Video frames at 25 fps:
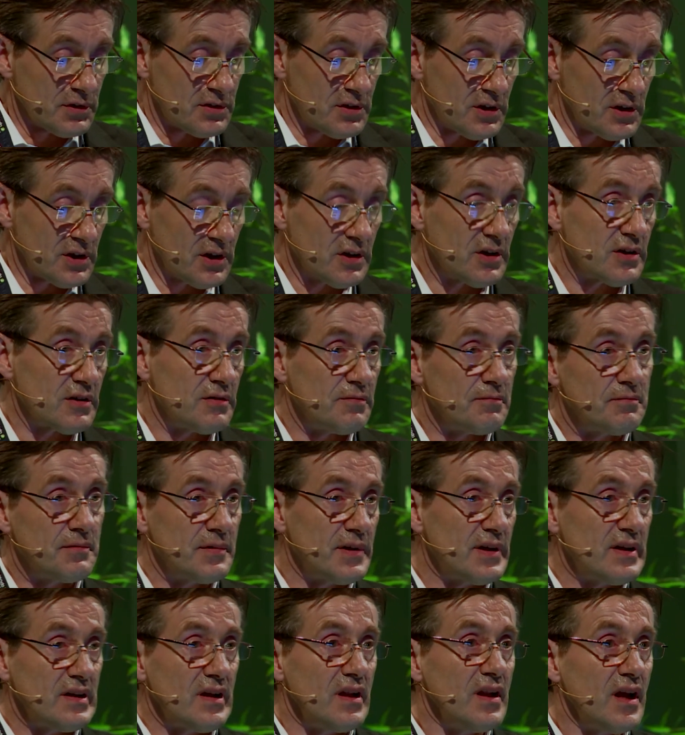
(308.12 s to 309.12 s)
The
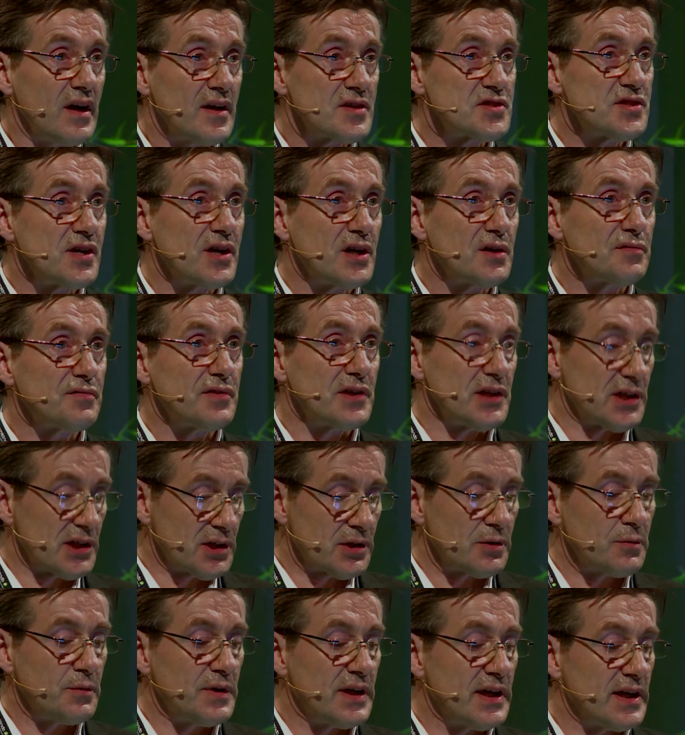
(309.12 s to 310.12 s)
last half
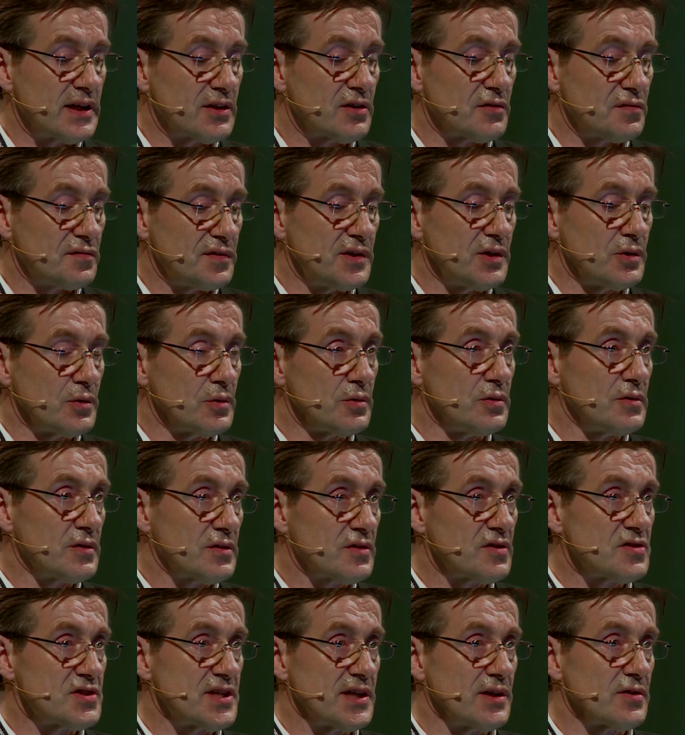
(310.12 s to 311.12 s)
year, we had a few
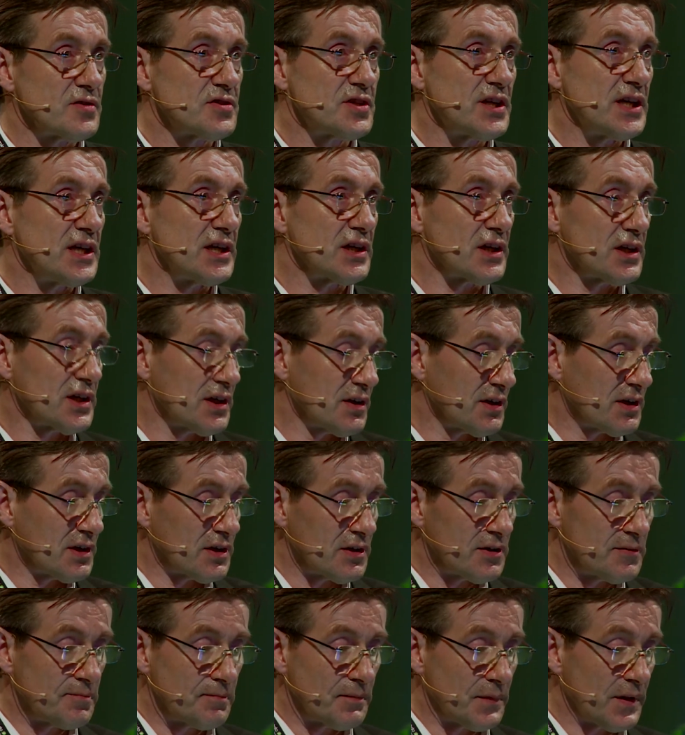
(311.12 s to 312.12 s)
sales here.
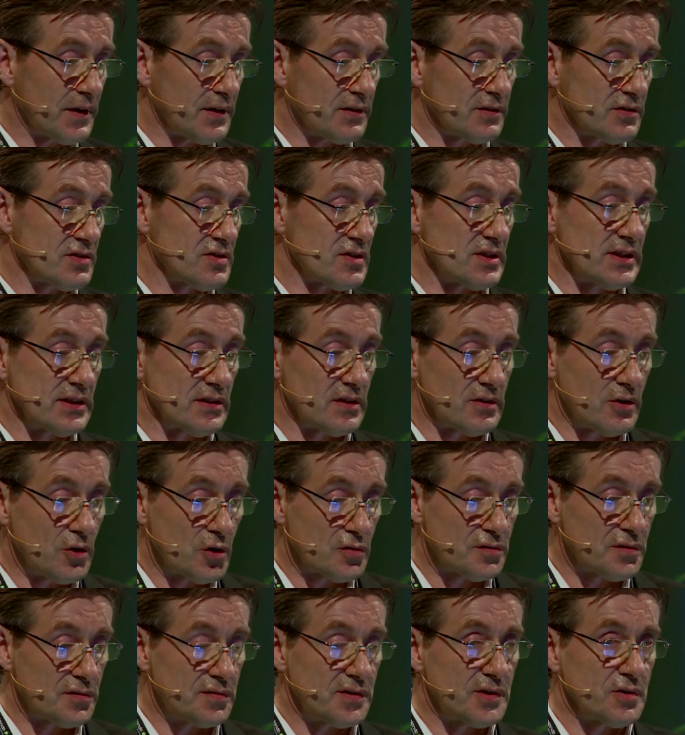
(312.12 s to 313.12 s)
It's a little
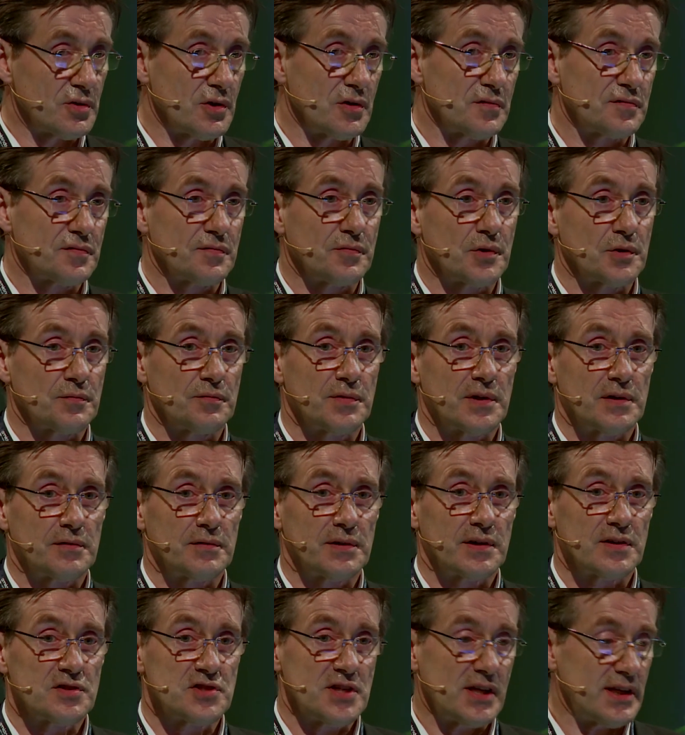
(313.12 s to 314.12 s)
overview of where
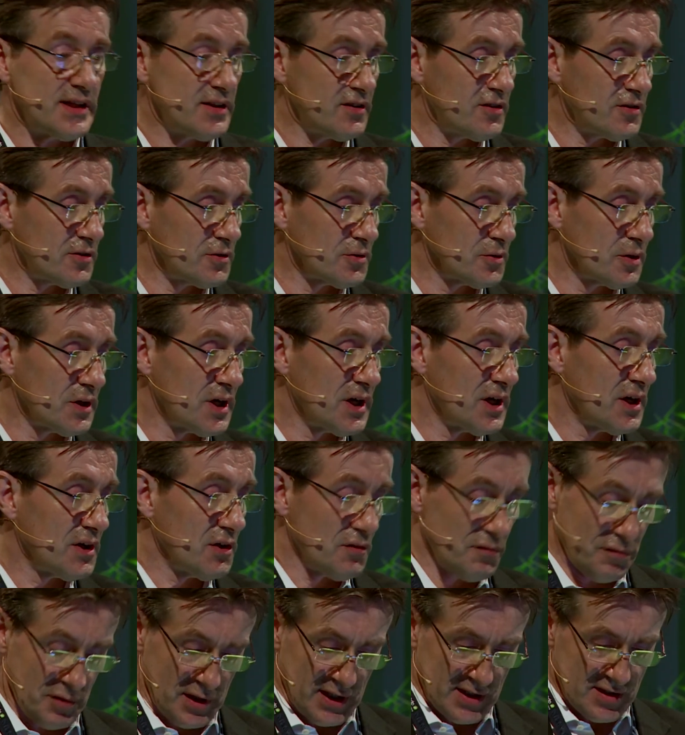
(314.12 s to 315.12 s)
we are selling to.
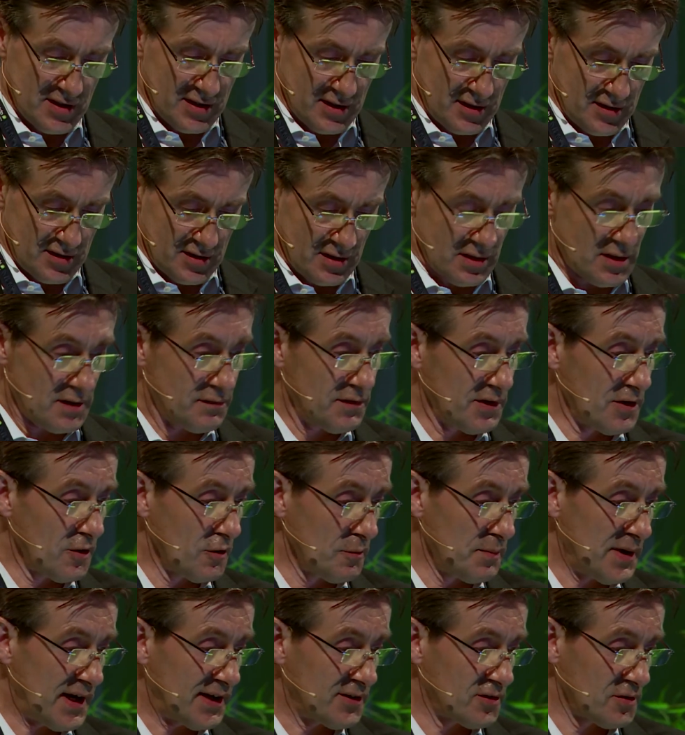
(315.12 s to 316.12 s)
For instance, if we
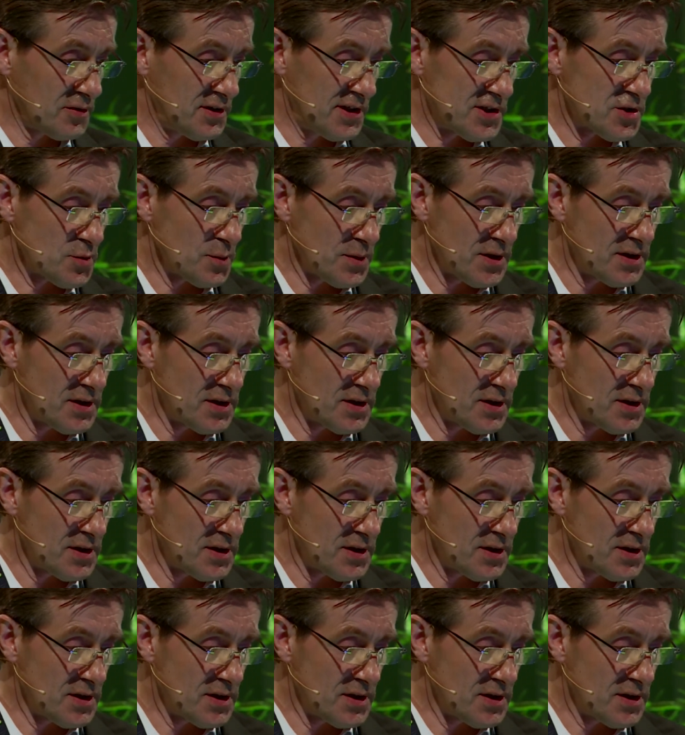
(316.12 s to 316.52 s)
go back to this